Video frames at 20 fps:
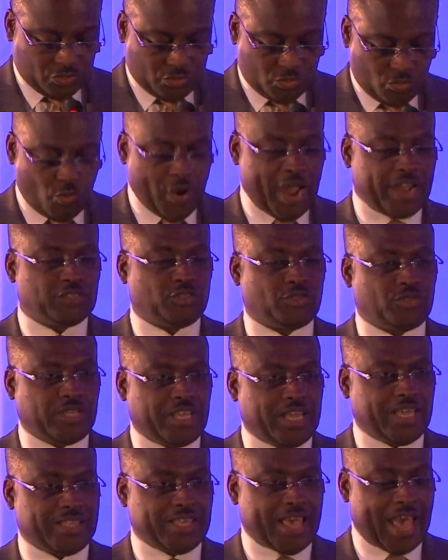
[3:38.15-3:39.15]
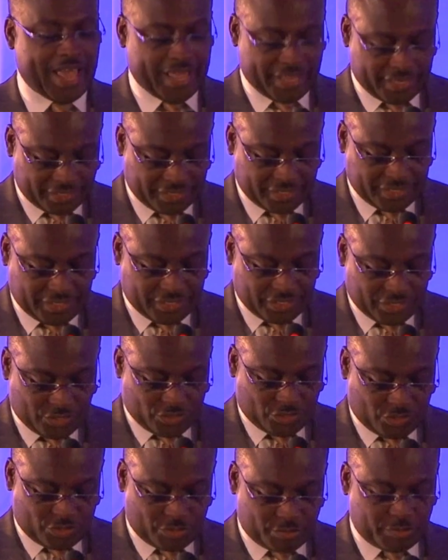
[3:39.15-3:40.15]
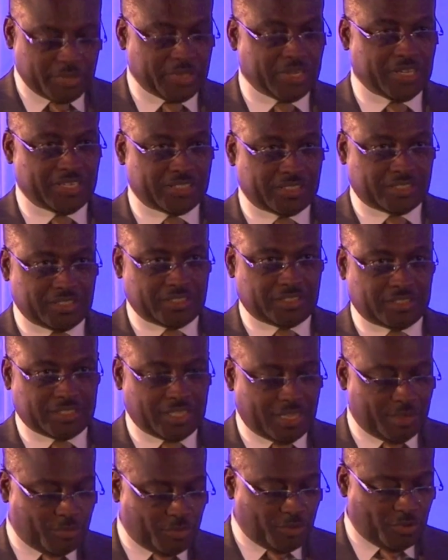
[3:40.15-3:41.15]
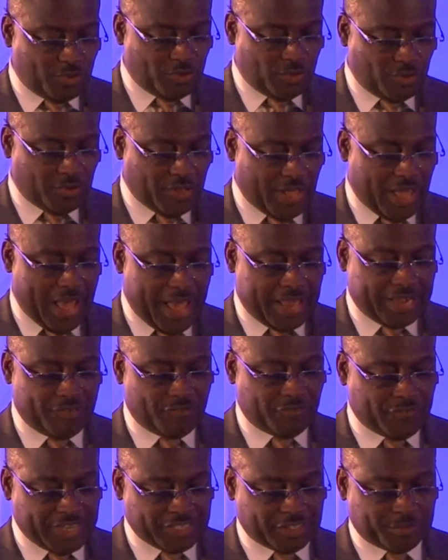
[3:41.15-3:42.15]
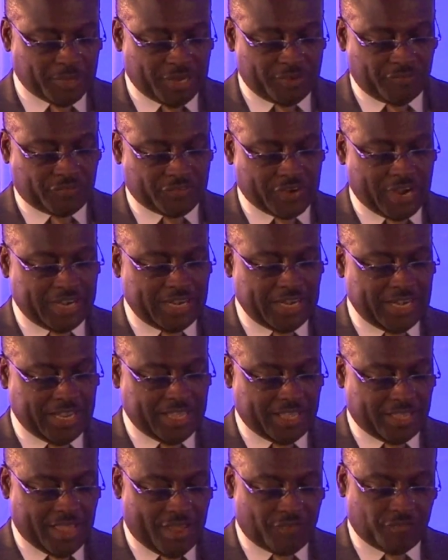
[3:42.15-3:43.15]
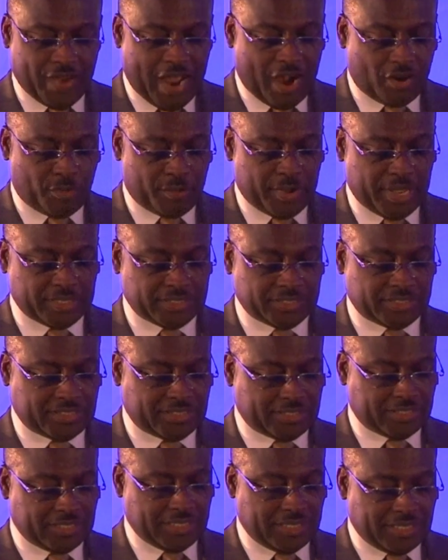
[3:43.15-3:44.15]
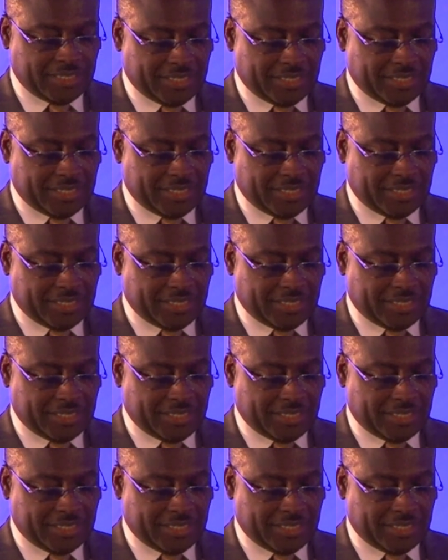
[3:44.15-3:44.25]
to work together to build stable and investment-friendly environments